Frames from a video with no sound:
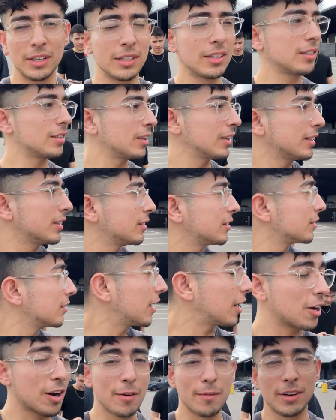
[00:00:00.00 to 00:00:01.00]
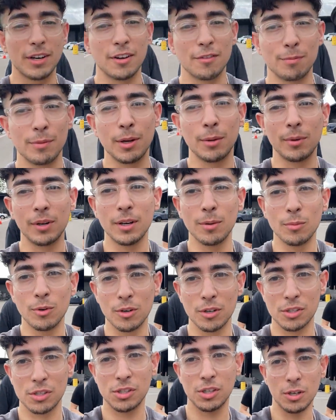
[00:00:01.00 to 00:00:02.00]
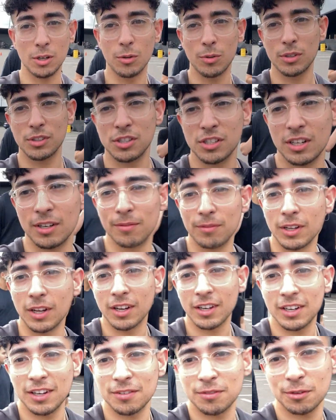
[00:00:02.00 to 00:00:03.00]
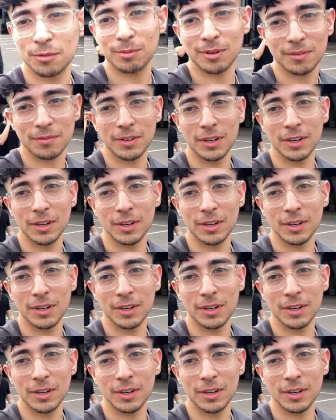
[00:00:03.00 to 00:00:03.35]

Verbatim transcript: I don't have enough memory anymore, so we're just gonna vlog enough with my